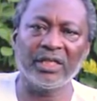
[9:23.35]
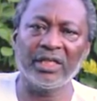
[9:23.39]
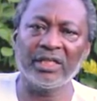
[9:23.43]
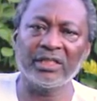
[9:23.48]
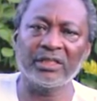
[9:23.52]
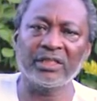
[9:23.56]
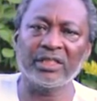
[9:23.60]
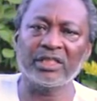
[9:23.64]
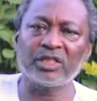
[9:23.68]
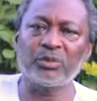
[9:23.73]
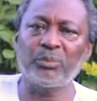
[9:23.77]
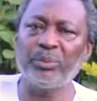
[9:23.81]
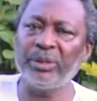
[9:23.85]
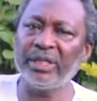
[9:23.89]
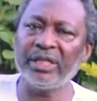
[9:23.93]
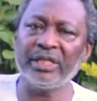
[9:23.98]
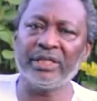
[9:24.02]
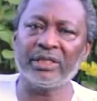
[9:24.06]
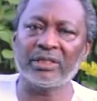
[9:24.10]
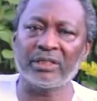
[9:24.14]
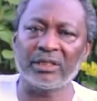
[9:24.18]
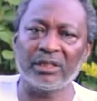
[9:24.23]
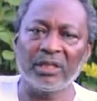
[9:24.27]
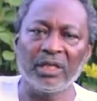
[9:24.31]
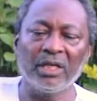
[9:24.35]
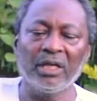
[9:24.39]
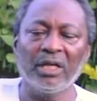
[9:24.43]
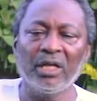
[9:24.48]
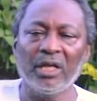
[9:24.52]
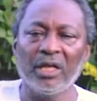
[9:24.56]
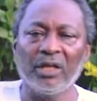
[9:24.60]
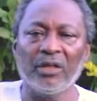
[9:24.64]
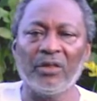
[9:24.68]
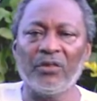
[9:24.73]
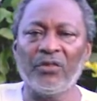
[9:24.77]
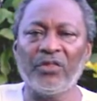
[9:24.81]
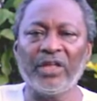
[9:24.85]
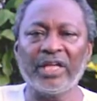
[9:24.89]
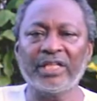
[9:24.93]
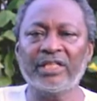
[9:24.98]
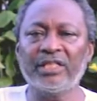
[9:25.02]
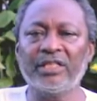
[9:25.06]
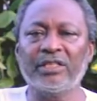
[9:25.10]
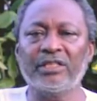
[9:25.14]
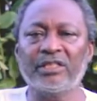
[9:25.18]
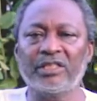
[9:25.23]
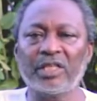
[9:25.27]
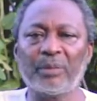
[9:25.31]
a spirit
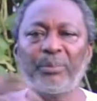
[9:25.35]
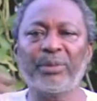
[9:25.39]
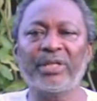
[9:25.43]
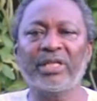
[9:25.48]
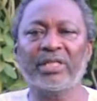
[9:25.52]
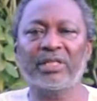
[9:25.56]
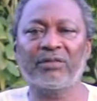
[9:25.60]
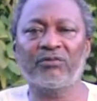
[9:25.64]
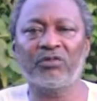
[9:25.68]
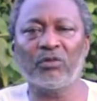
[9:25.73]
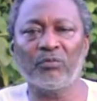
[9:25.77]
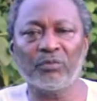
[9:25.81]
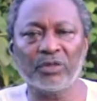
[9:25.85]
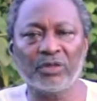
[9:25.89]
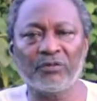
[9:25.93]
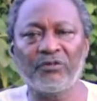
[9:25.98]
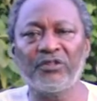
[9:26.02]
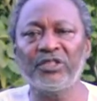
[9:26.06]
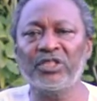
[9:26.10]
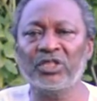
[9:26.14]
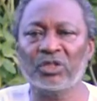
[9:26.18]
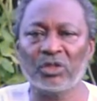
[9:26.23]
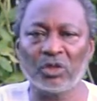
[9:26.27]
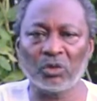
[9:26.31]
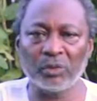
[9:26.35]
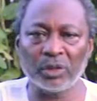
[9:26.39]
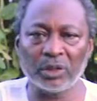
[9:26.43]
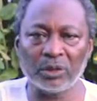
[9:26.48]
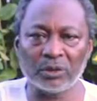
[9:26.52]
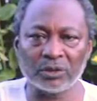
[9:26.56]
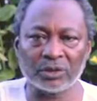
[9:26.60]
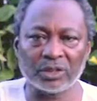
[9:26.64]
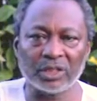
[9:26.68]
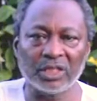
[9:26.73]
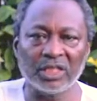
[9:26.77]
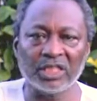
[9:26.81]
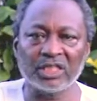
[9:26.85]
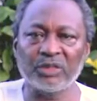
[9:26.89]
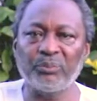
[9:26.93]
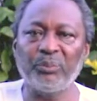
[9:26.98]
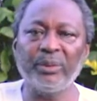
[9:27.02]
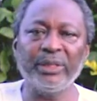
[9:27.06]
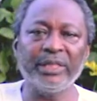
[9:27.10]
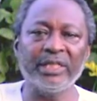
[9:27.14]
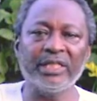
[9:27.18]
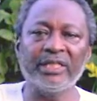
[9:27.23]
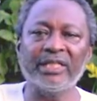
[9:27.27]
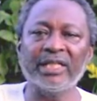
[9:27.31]
that is separate from the physical world, a
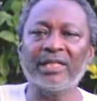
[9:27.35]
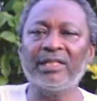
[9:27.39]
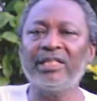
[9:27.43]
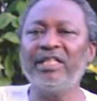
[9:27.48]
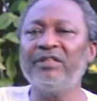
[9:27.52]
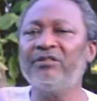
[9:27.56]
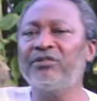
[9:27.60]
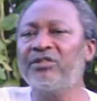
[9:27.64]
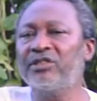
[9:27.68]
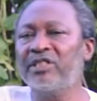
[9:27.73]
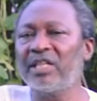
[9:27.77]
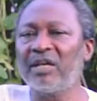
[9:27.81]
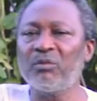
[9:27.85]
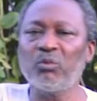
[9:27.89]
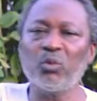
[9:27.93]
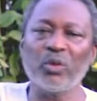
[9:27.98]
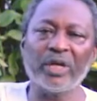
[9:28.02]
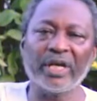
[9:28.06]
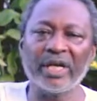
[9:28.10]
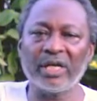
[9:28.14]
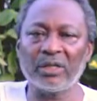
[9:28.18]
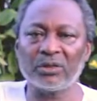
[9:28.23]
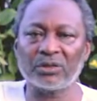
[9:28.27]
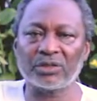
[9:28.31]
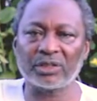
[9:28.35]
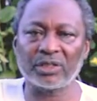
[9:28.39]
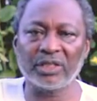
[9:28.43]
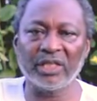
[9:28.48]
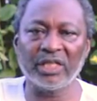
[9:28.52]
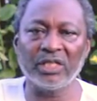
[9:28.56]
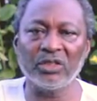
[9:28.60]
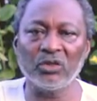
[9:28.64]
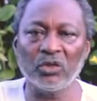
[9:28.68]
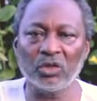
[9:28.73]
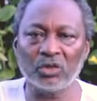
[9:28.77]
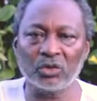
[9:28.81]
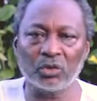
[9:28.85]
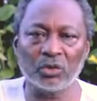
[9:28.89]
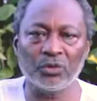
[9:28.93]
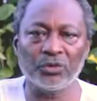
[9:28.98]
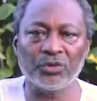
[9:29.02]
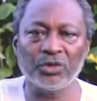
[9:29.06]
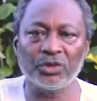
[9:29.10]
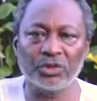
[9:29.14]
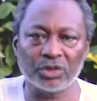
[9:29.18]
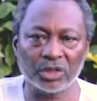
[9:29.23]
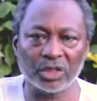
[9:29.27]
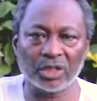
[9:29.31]
spirit that lives somewhere else and not on
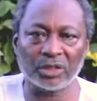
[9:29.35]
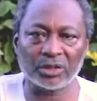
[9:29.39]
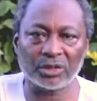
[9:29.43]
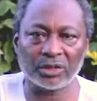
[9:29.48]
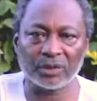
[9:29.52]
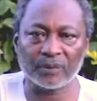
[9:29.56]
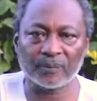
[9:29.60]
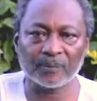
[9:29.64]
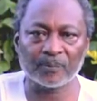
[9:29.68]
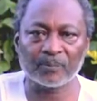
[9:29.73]
this earth.